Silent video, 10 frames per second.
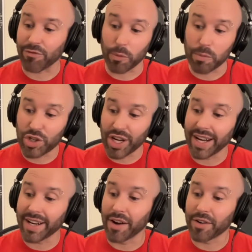from
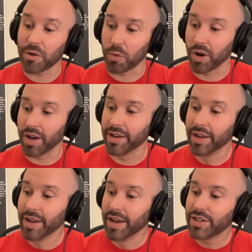Shannon Underwood,
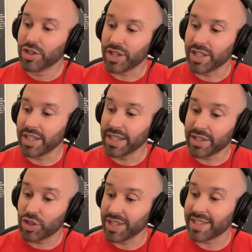she
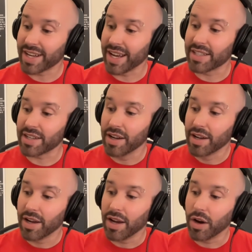says,
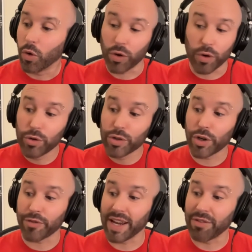or who's
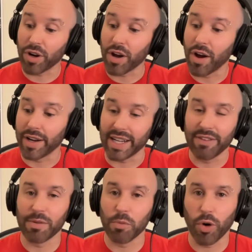your favorite aunt?
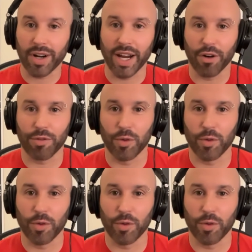Even more careful